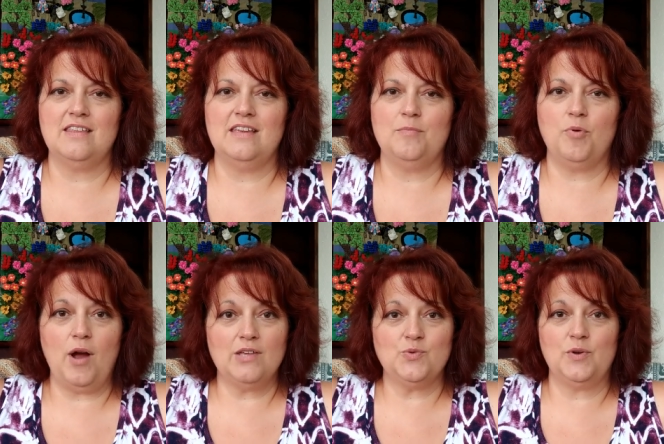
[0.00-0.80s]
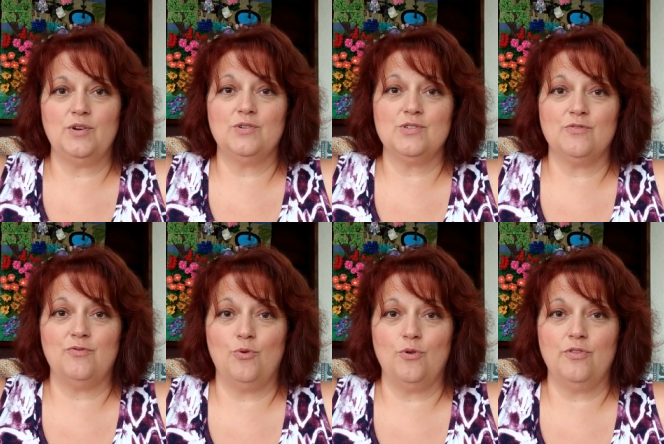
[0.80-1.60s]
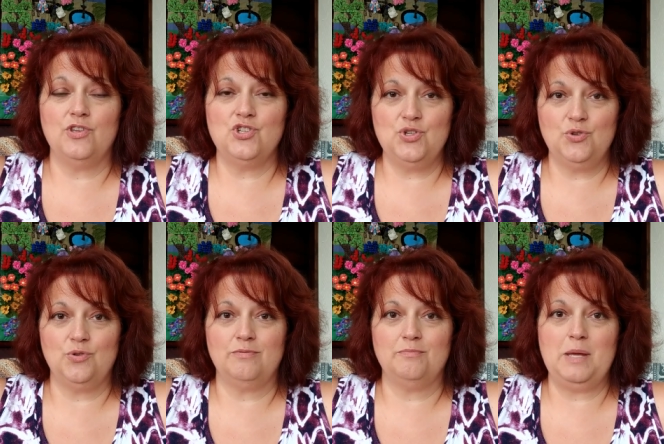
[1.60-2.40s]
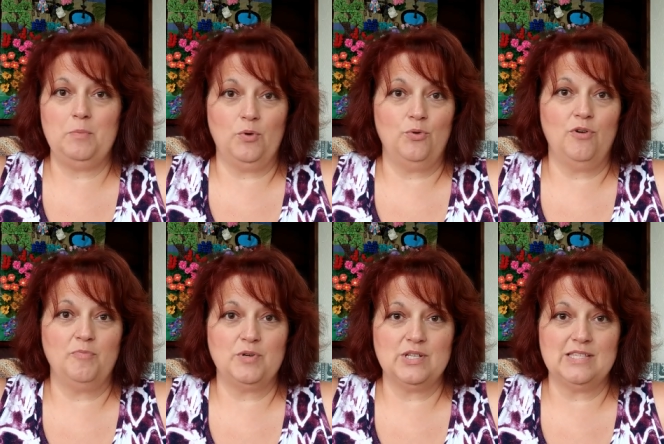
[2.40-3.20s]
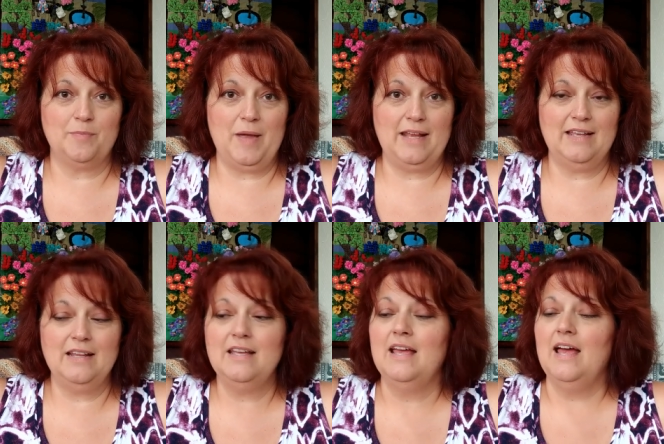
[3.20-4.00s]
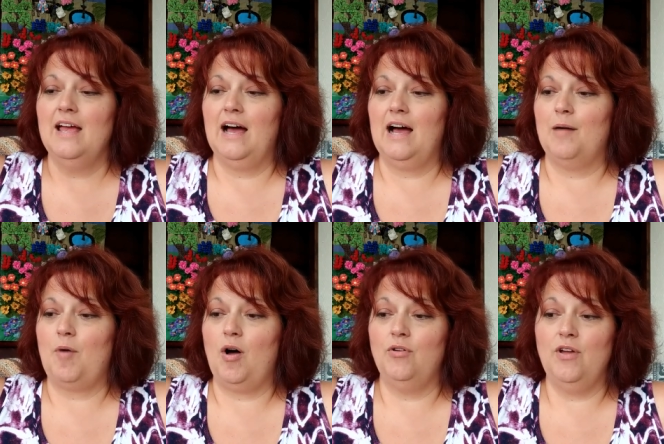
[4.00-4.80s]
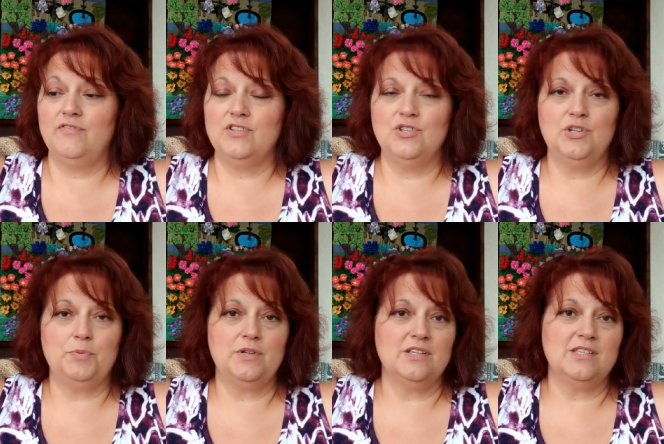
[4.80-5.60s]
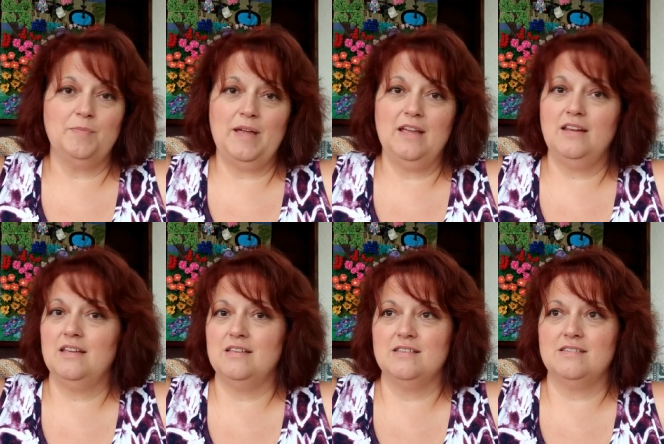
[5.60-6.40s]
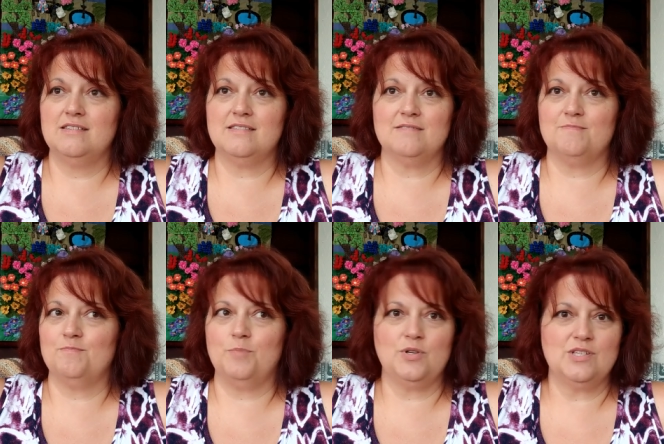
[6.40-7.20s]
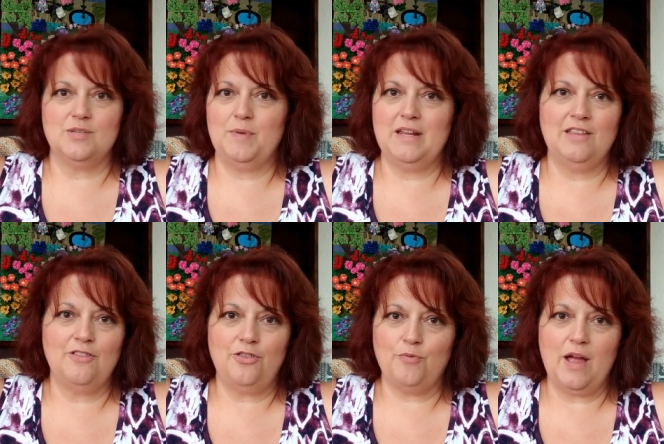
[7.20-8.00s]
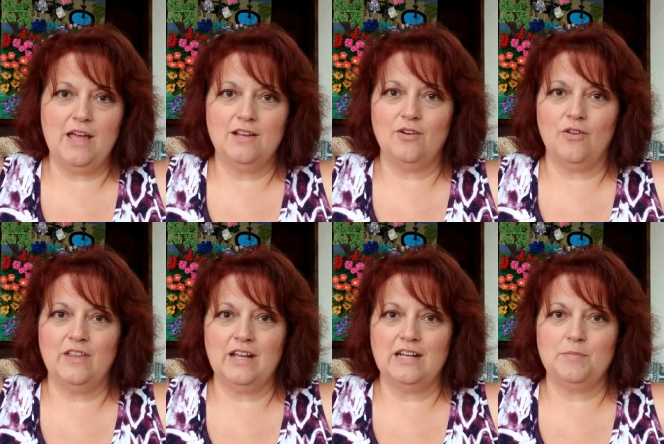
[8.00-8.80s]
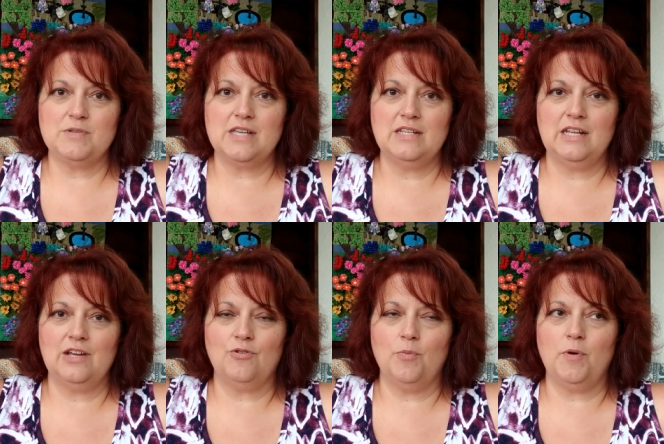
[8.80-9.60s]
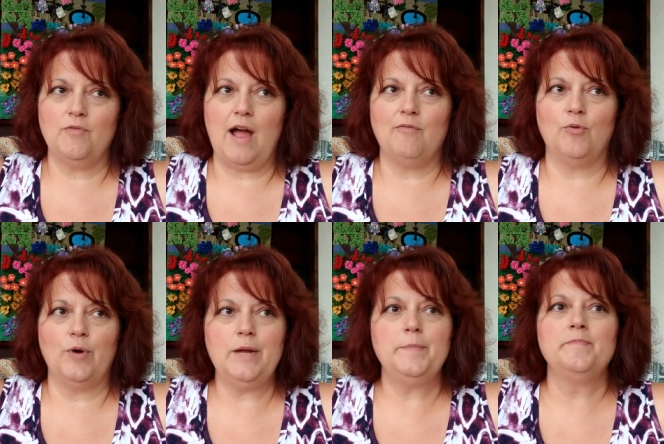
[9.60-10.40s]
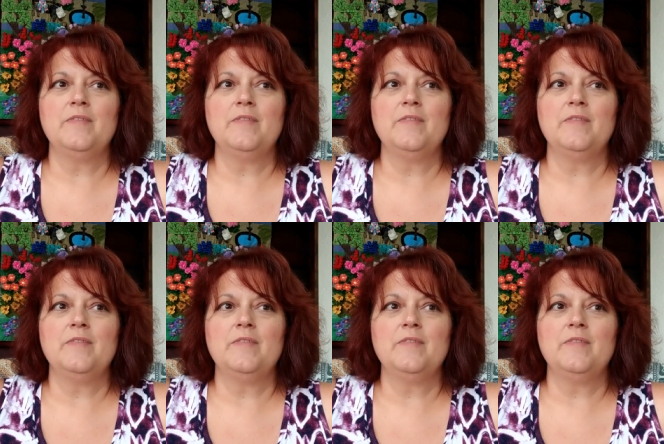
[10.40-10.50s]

the prize winners for the June people who have participated. Um, all you have to do to participate is participate in the thread on the 90% knitting group on Ravelry.